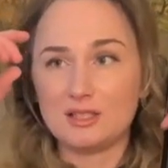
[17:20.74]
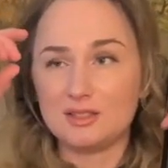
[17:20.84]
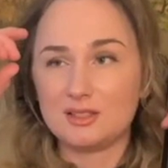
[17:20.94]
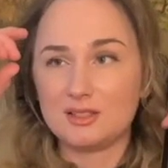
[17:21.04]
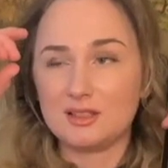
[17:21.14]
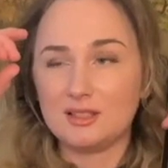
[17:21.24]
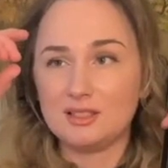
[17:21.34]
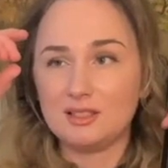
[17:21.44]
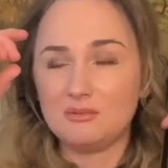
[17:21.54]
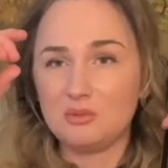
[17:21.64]
it's just a
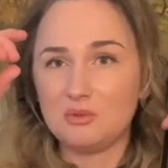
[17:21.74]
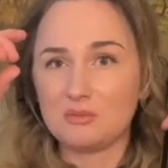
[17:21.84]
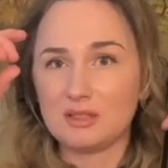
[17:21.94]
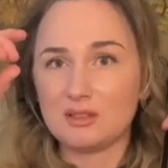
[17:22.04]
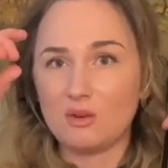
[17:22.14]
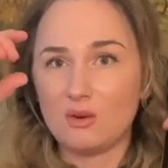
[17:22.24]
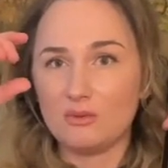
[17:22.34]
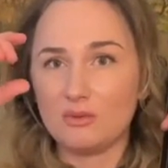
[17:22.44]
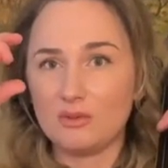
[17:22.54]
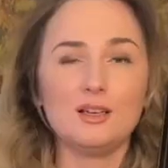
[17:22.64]
little movement
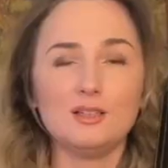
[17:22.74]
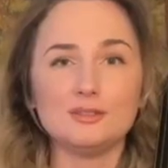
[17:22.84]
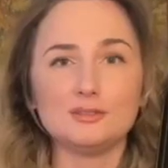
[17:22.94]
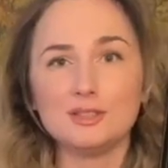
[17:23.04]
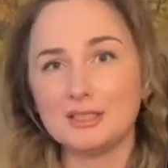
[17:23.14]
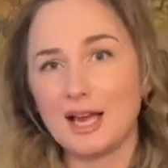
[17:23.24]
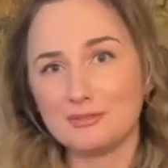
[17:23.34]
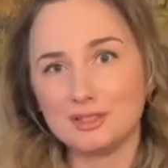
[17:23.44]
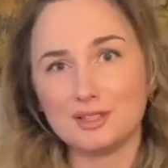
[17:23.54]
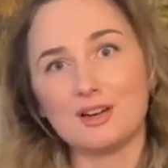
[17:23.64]
off. You can have
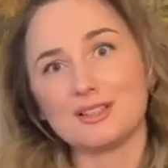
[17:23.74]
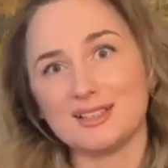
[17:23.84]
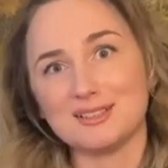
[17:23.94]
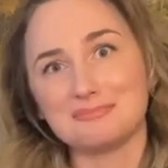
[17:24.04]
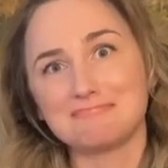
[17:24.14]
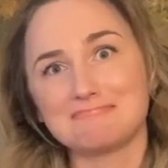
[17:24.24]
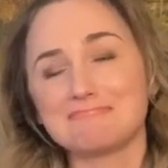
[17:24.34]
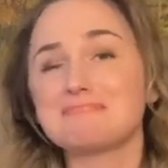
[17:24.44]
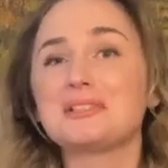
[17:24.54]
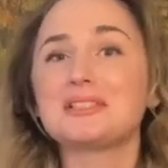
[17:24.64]
the target.
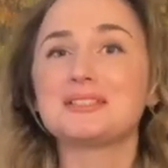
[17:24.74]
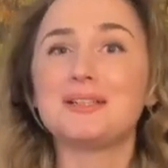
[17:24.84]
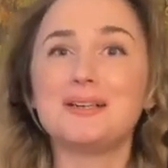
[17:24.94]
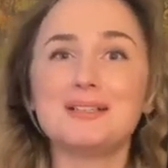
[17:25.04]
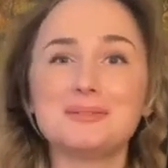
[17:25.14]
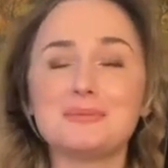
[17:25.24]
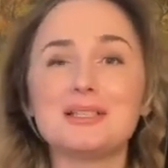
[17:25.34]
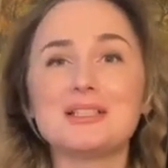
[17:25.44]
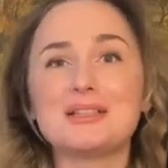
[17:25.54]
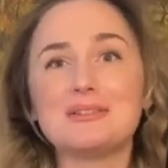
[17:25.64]
Start
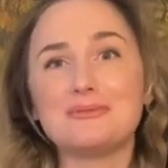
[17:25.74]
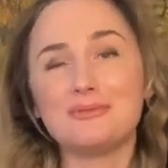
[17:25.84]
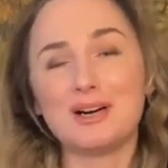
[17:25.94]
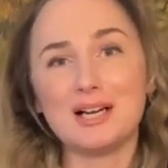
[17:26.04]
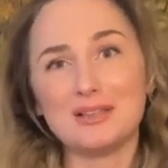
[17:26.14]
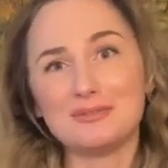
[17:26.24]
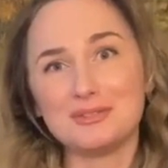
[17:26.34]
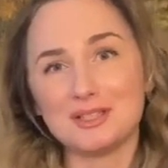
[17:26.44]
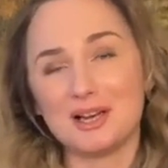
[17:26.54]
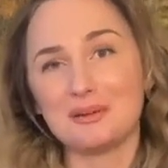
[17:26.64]
with the 5
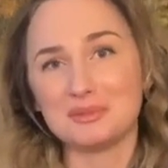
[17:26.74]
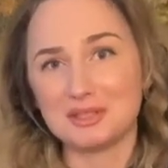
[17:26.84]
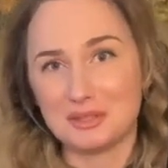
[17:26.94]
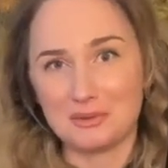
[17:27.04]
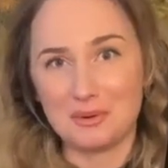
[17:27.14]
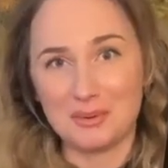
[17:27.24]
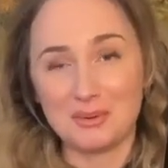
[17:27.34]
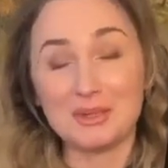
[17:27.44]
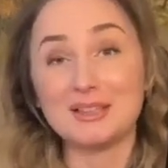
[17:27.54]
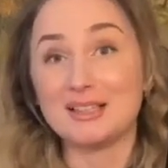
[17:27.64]
times in a row.
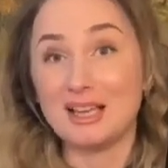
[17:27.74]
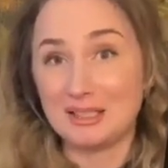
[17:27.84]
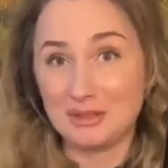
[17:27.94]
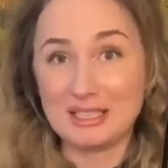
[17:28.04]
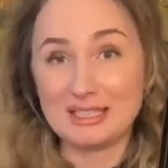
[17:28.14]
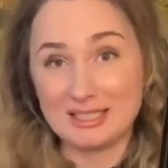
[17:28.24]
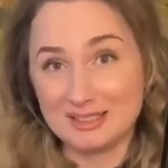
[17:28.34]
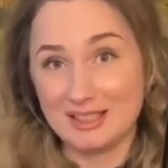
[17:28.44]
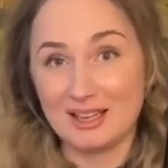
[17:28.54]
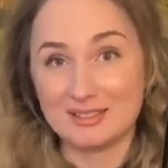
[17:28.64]
Then you can
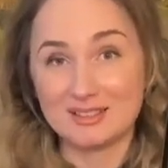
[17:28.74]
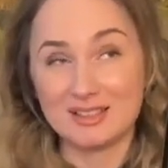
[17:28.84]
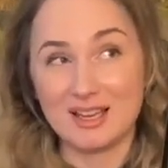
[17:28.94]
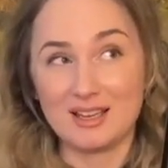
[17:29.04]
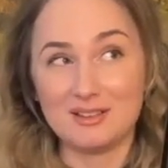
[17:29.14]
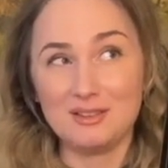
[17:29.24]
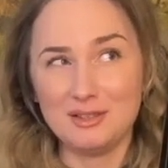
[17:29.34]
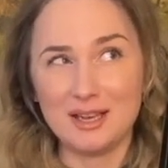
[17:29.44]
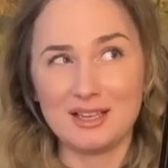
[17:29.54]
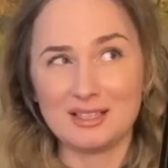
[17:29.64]
extend, saying,
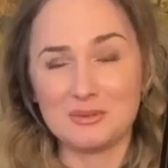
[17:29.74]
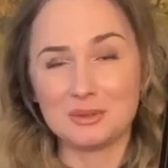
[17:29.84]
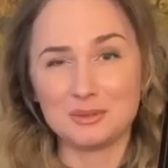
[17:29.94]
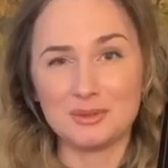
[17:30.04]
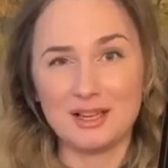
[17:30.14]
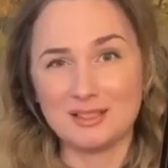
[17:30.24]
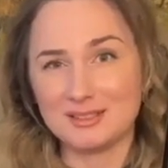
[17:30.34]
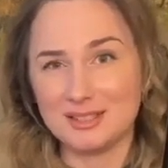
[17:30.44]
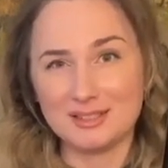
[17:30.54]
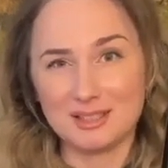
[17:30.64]
okay, now I'll try
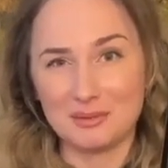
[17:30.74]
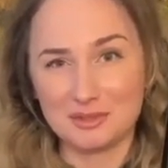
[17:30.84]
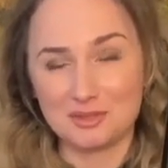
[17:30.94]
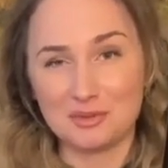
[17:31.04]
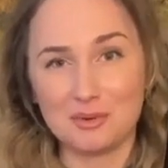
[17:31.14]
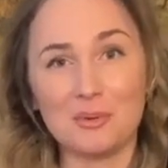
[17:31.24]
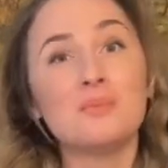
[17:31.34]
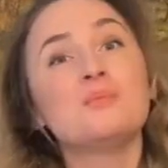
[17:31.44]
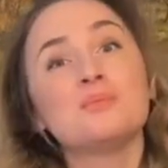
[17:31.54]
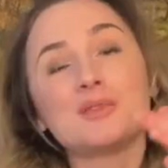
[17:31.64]
6 times in a row.
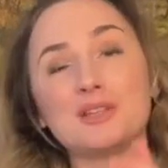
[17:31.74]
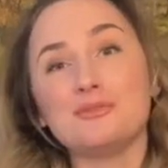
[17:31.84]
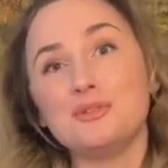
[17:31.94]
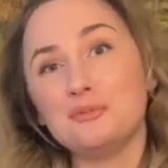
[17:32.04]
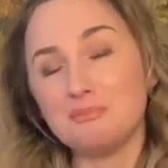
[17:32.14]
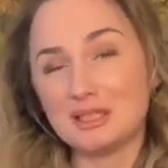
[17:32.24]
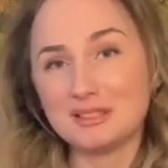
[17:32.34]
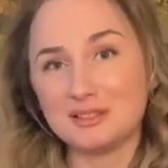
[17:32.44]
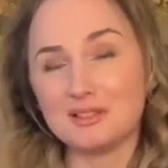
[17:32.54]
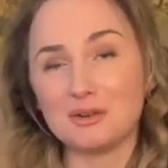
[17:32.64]
If you missed
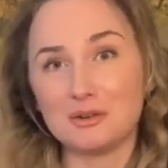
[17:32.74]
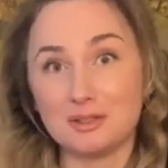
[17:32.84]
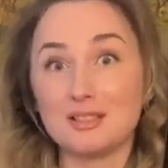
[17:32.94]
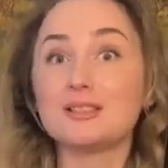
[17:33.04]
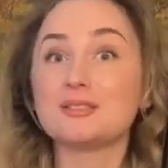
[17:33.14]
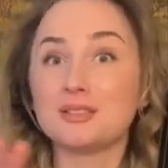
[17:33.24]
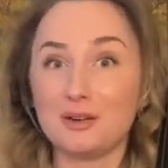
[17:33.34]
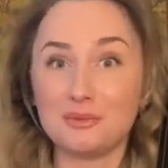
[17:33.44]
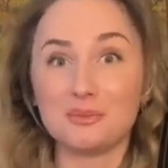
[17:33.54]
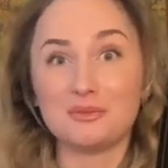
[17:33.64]
the note, start
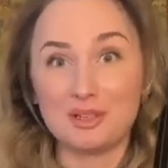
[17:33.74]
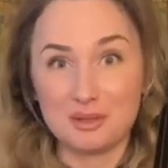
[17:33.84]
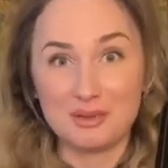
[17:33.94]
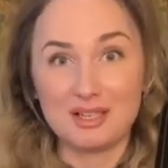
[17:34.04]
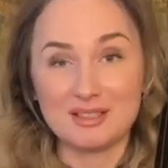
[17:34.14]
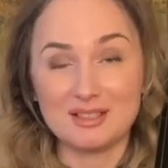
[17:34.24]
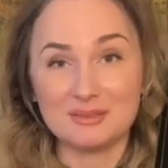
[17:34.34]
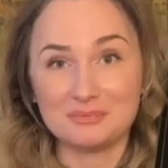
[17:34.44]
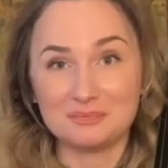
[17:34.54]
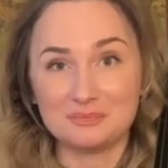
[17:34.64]
from the very beginning.
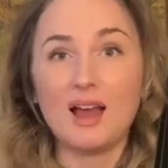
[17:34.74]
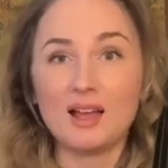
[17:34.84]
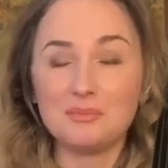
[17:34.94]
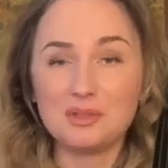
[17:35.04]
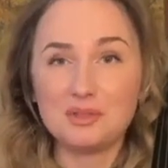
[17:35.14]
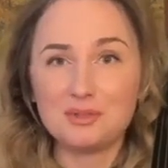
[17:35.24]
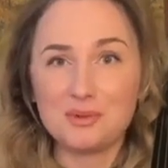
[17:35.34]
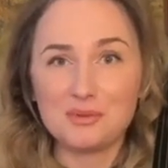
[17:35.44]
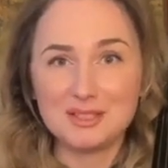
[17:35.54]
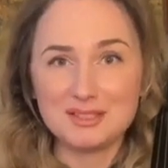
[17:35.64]
And because we
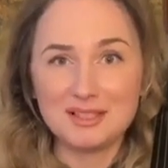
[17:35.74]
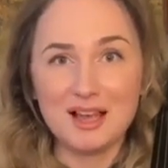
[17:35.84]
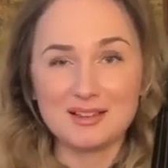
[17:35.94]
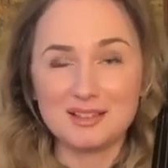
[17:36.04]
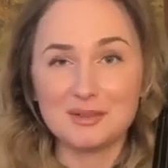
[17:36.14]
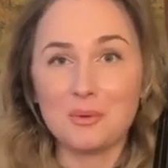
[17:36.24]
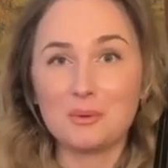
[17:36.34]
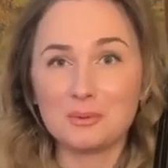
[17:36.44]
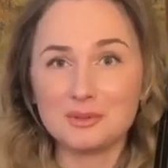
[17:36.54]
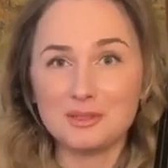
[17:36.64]
already said that
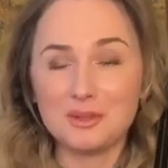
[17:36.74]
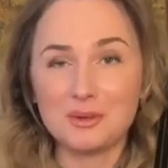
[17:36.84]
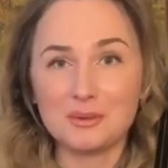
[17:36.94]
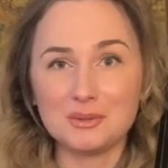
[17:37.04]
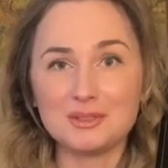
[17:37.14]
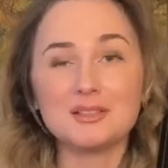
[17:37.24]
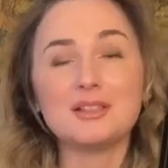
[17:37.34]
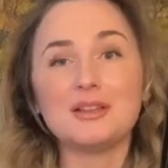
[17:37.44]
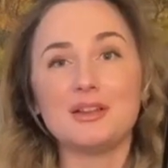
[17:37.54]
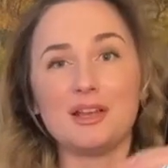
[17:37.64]
all the notes,
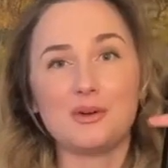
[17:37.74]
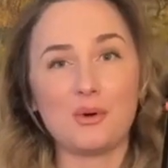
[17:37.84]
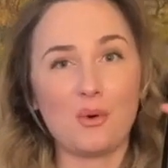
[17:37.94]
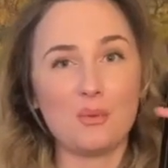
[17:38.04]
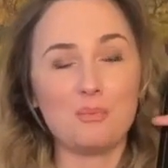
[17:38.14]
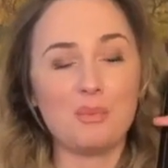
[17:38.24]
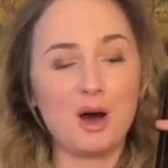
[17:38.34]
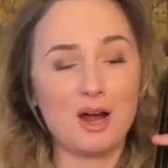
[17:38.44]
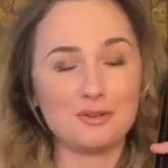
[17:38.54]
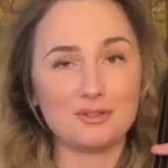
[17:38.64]
they go
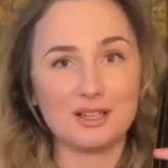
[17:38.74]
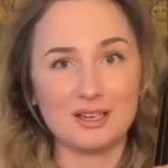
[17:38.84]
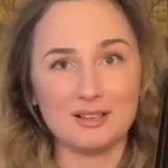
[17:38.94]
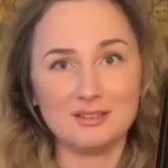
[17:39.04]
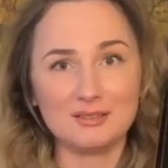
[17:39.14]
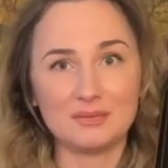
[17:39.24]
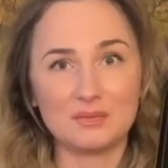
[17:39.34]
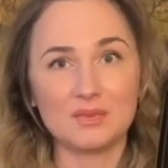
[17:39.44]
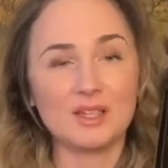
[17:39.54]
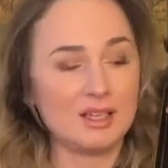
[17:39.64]
parallel,
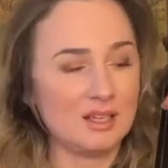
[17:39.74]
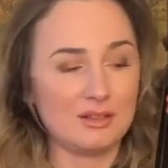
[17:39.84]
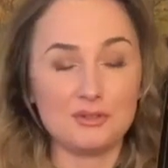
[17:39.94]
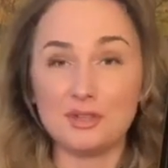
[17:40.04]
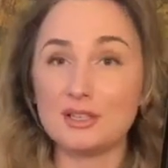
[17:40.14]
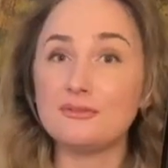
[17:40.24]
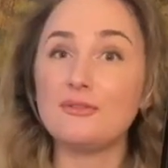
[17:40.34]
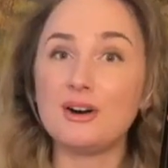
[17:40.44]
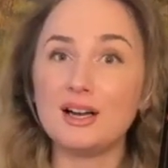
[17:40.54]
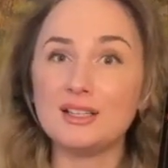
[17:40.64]
if you can
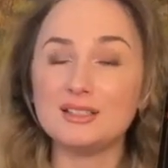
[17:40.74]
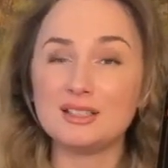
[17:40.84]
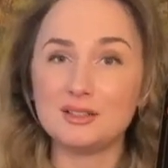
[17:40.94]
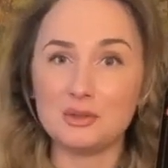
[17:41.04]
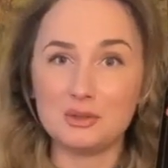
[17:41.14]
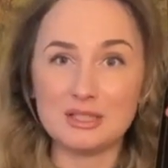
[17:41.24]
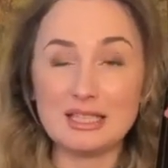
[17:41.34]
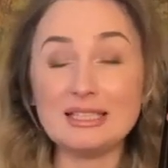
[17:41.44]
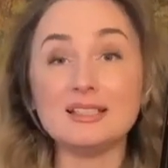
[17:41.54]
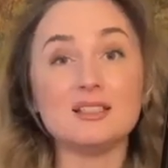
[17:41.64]
find the note
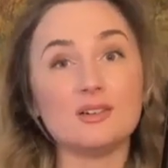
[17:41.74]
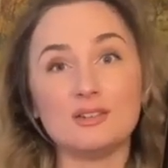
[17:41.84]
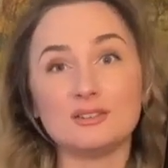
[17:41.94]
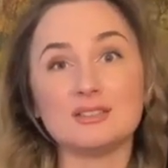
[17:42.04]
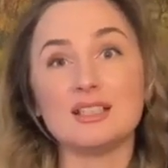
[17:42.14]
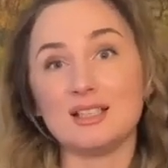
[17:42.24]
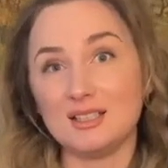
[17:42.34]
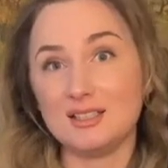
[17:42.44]
E on the